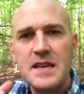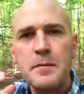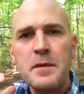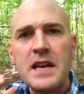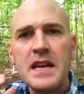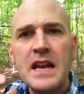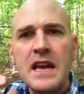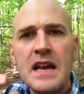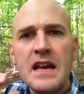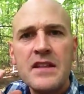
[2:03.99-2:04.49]
I
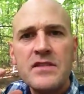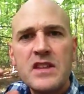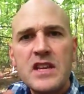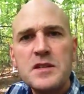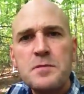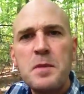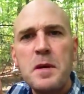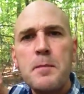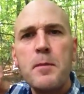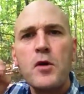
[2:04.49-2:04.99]
mean, these
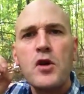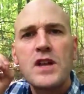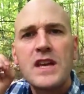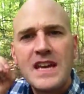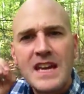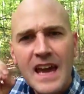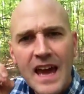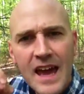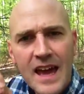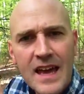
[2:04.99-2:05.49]
people
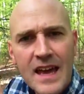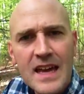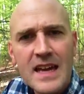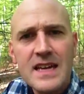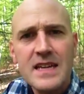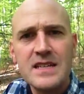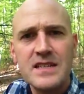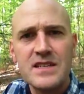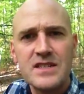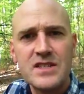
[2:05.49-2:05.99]

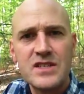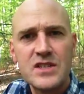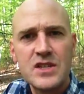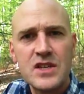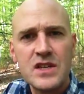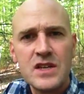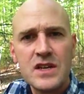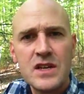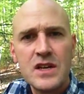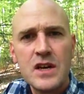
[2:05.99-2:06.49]
gazed
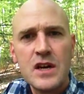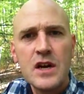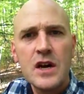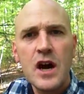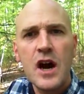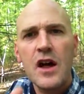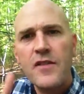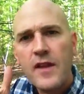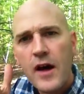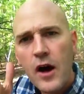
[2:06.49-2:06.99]

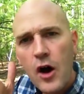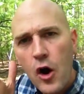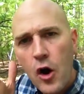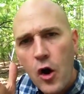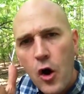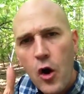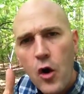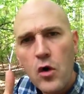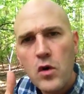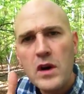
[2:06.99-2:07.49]
on the
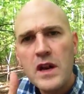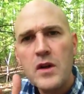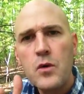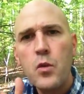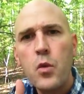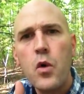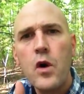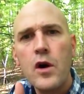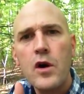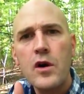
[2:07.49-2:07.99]
holy
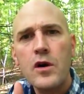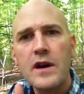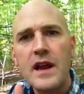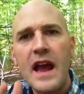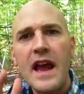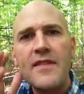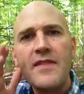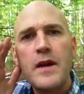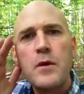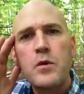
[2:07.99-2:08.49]
word,
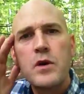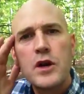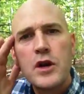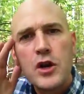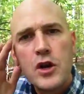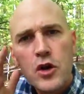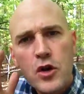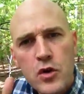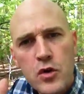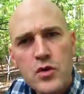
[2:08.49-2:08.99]
and they would
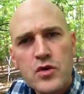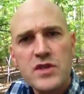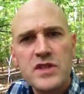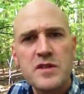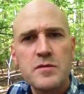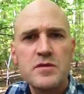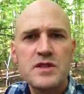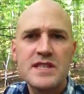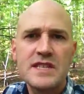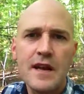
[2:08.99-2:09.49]
lose
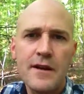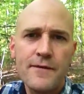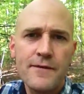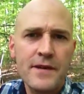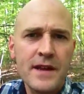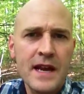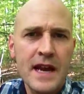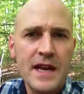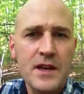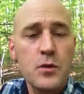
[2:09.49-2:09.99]
themselves
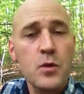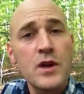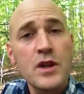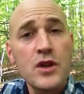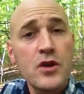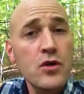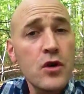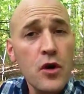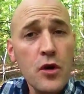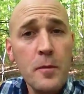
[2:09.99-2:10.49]
in it. When
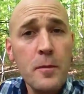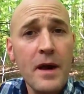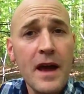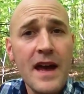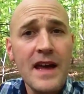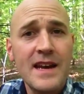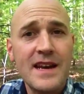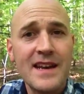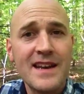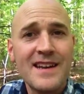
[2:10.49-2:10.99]
you go to
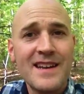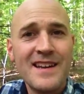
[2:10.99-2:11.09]
bed,